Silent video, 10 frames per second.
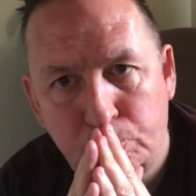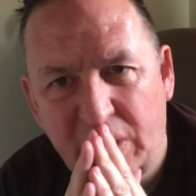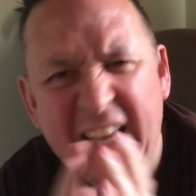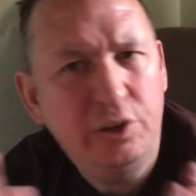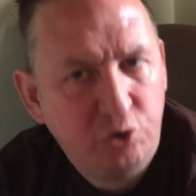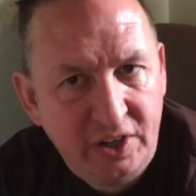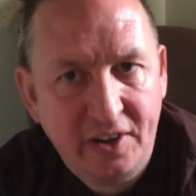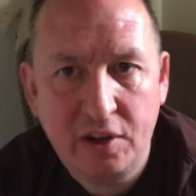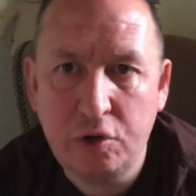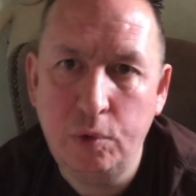He treated
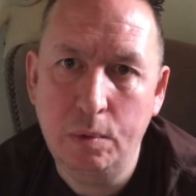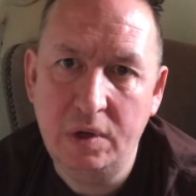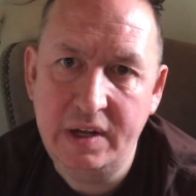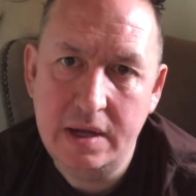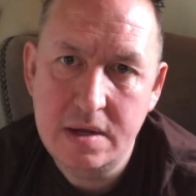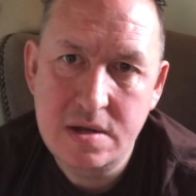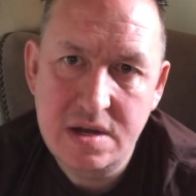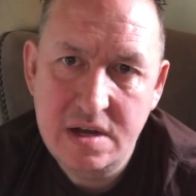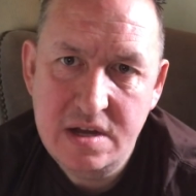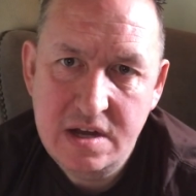her cruelly,
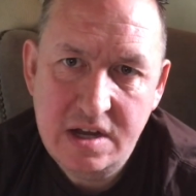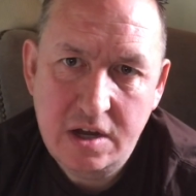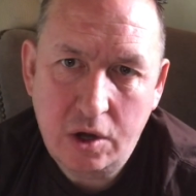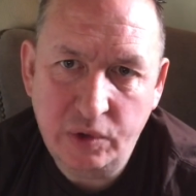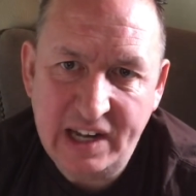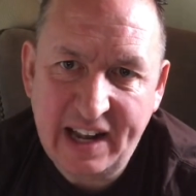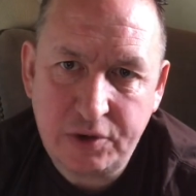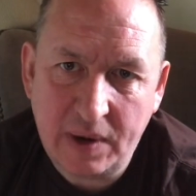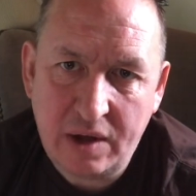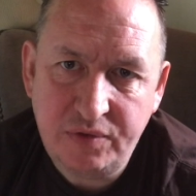only let
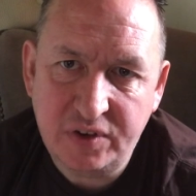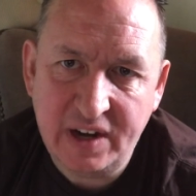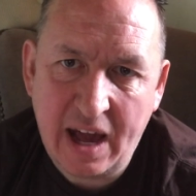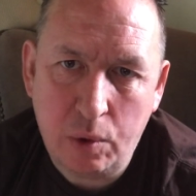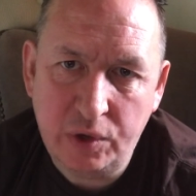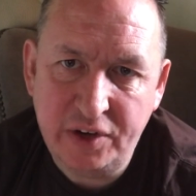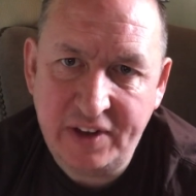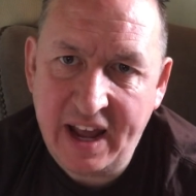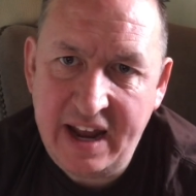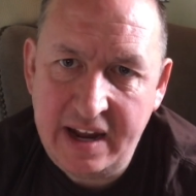her out for an hour a
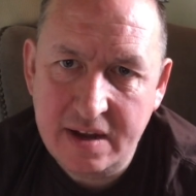day.